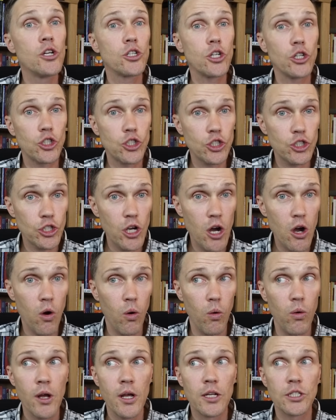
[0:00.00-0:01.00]
to
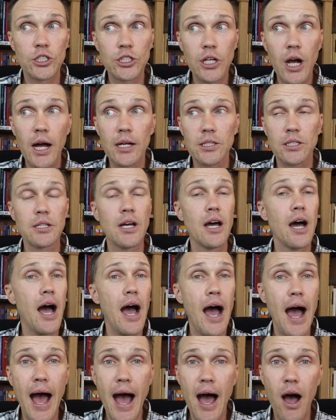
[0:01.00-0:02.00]
show just
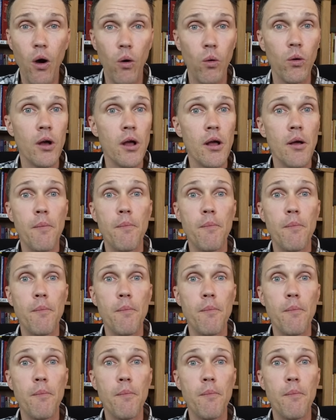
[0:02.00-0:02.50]
how